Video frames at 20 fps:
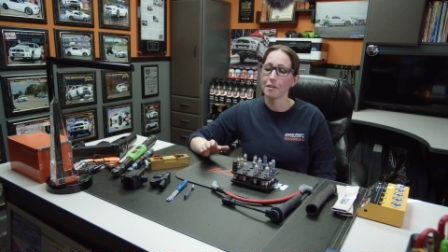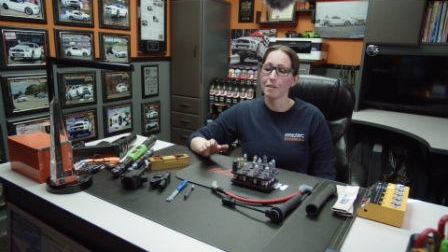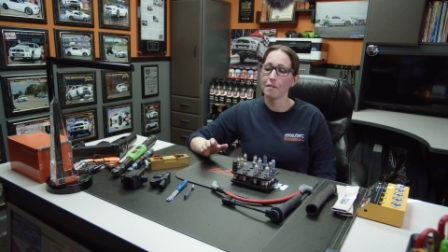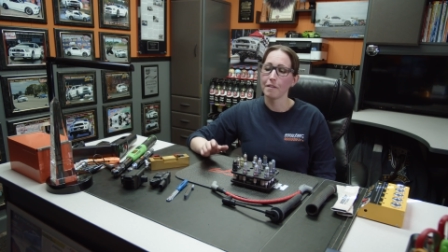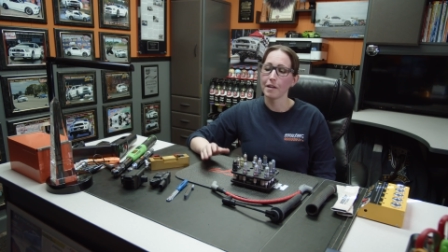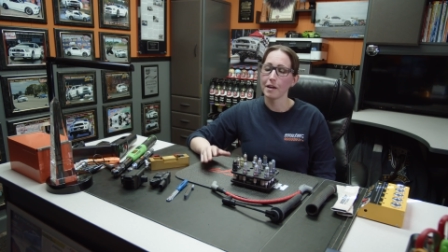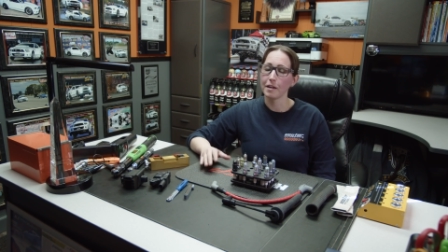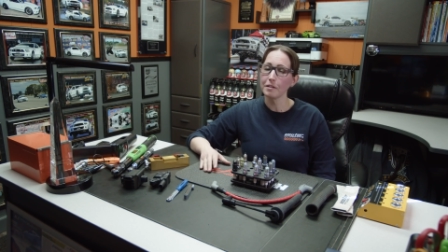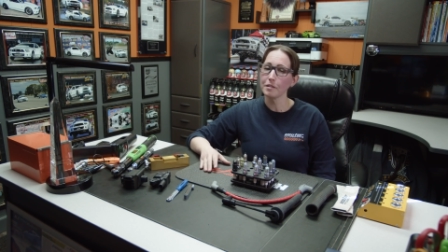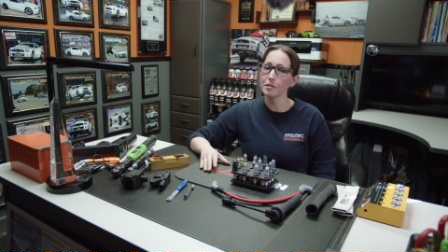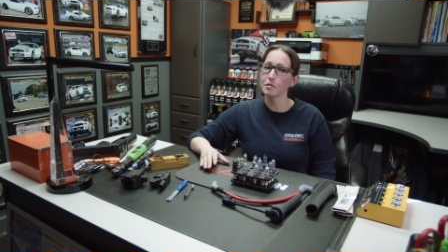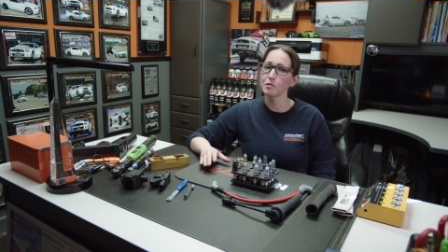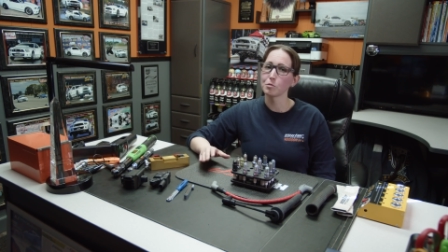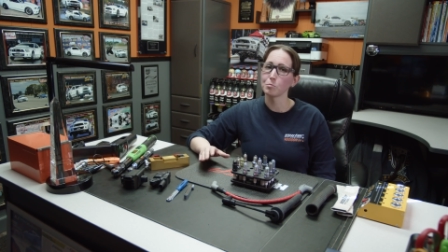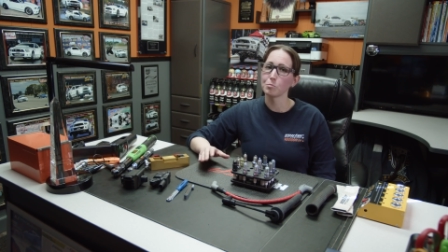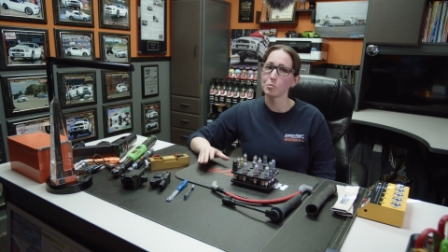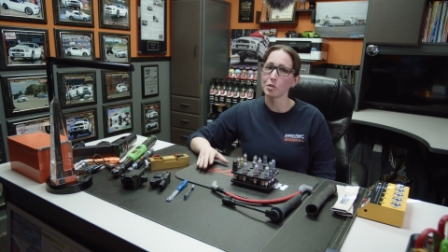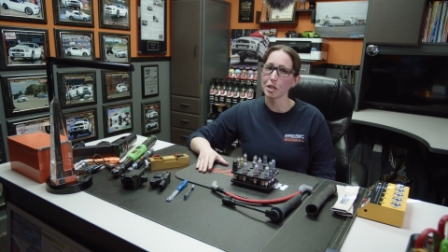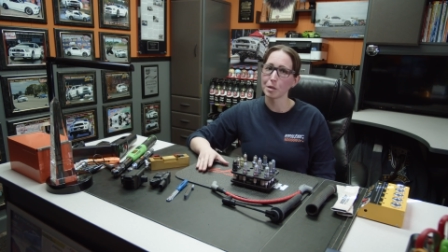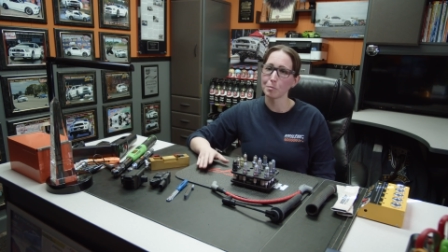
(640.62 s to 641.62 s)
that did
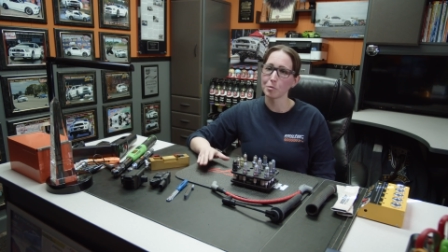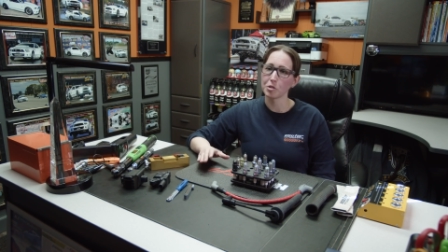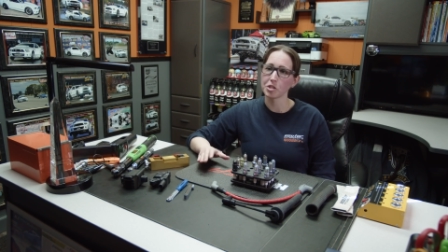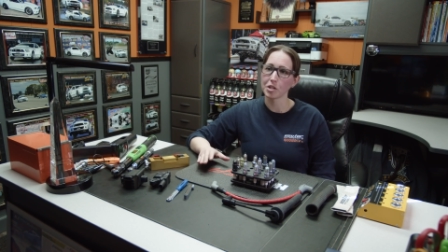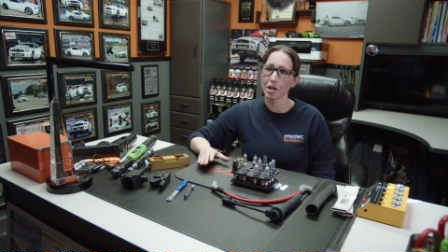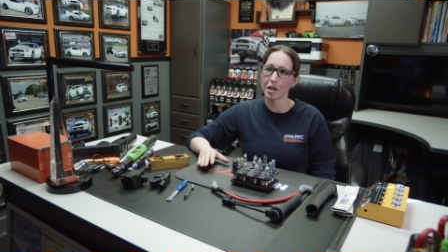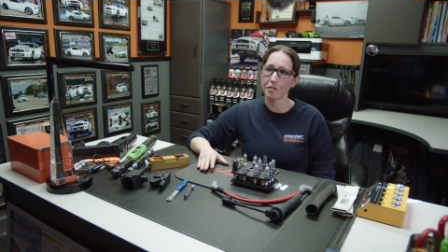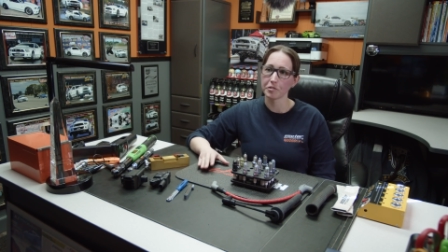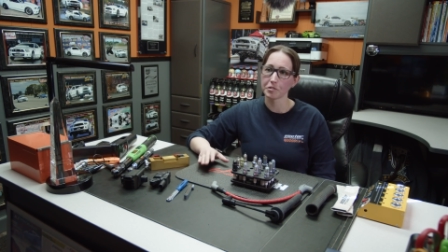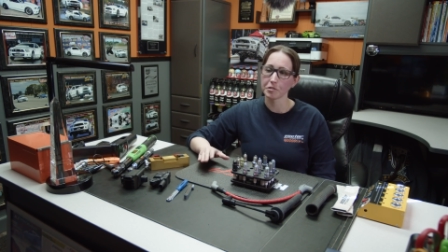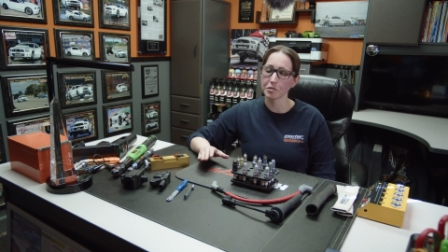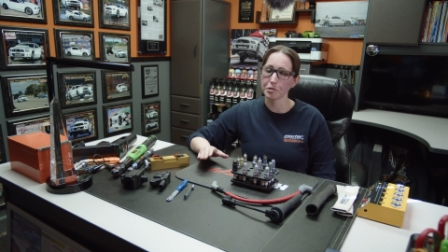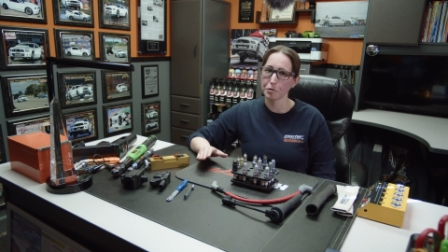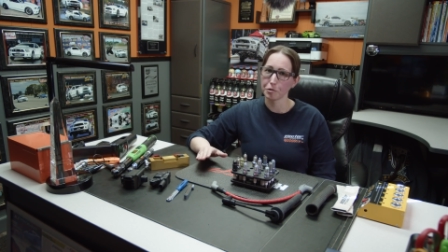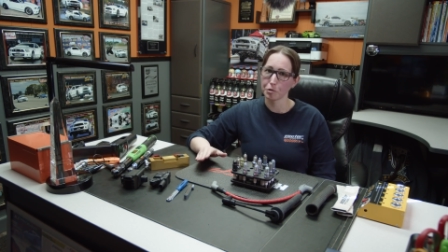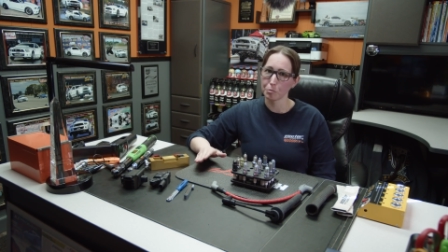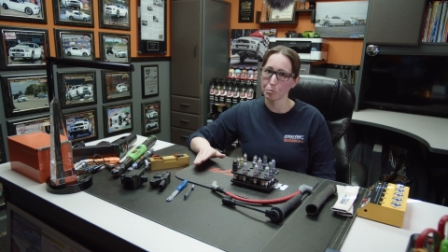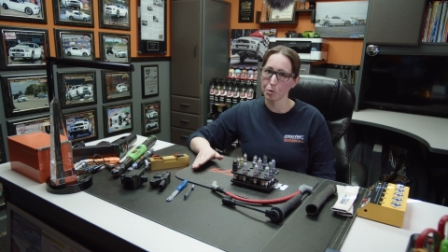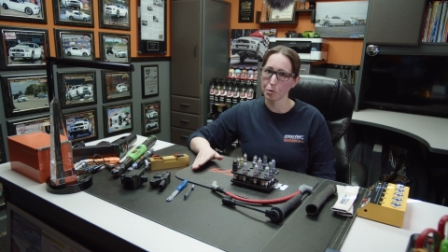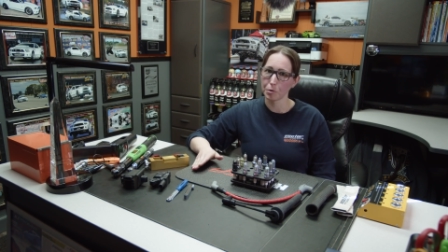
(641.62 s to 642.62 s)
some damage, obviously,
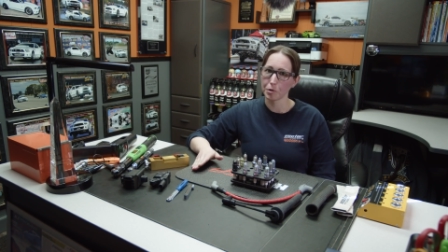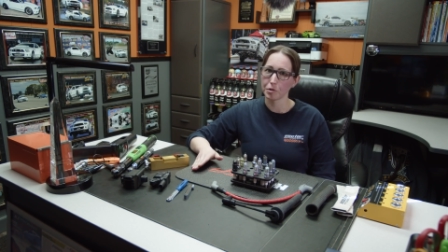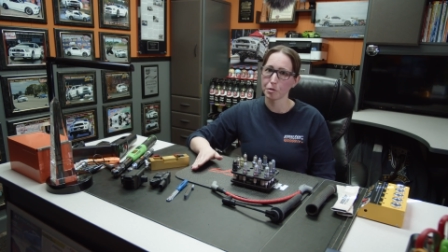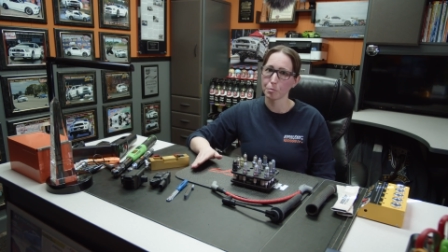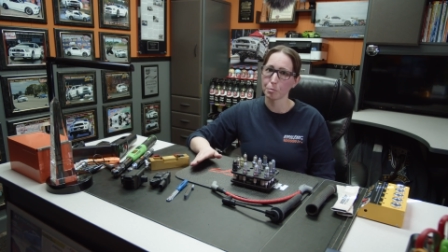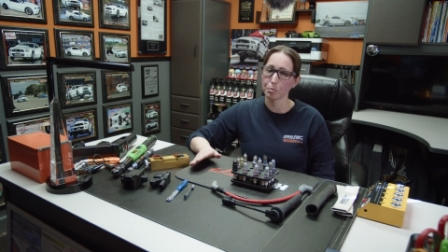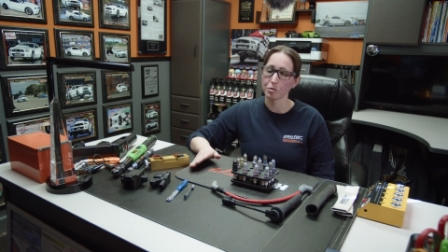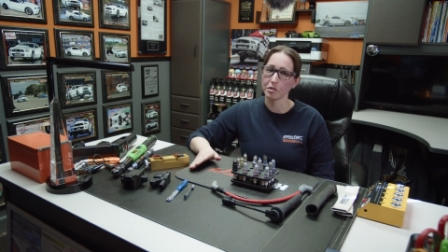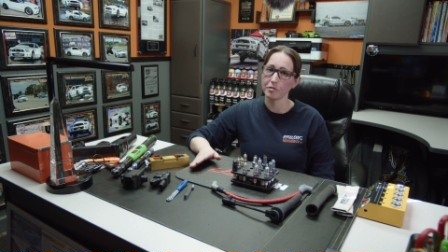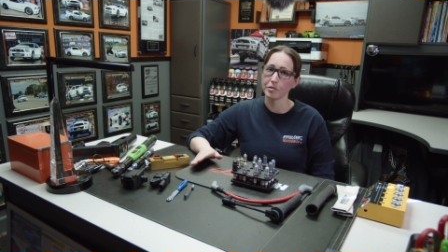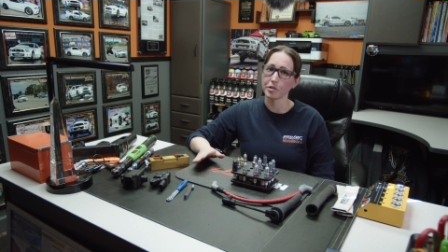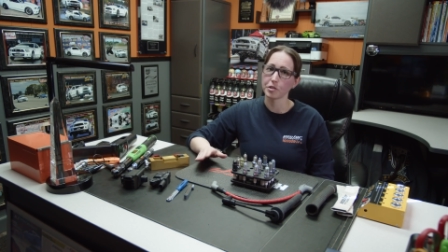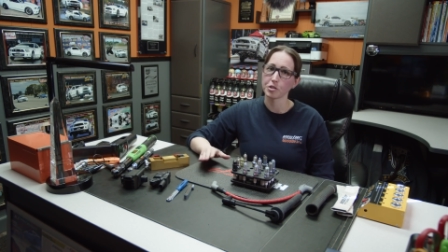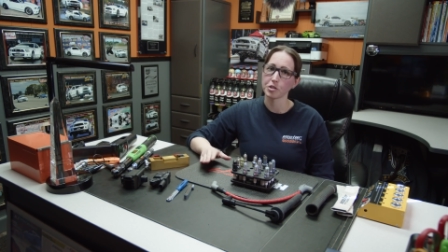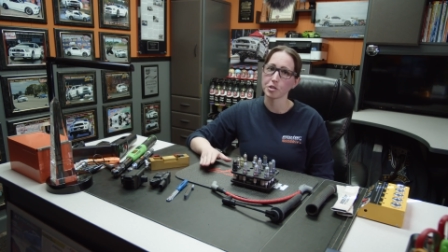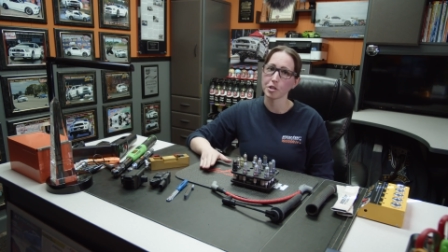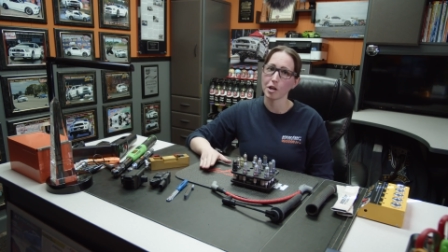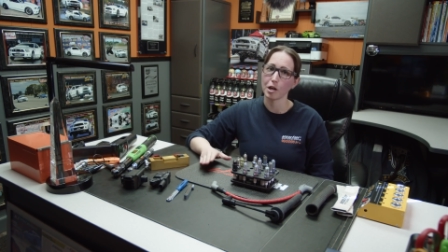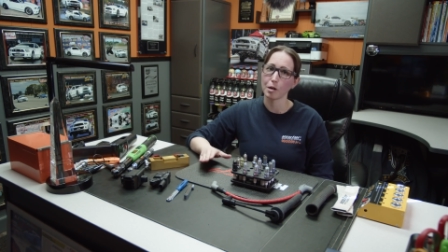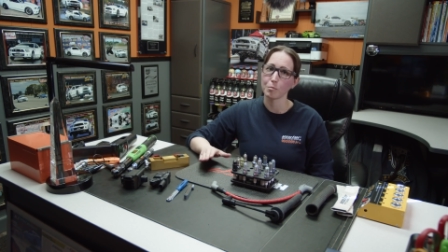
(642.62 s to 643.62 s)
to the motor at the previous
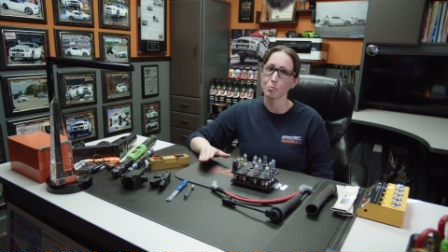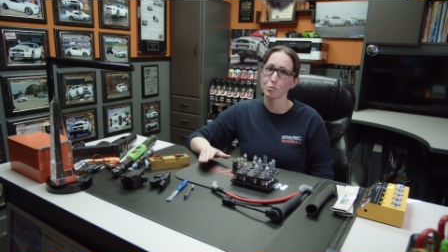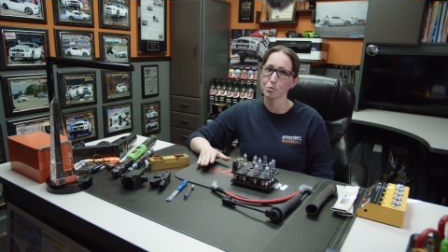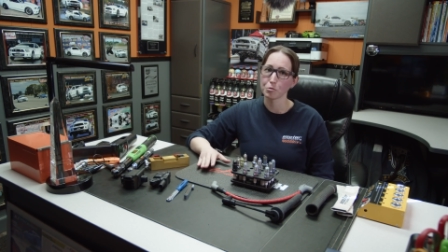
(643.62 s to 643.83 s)
shop.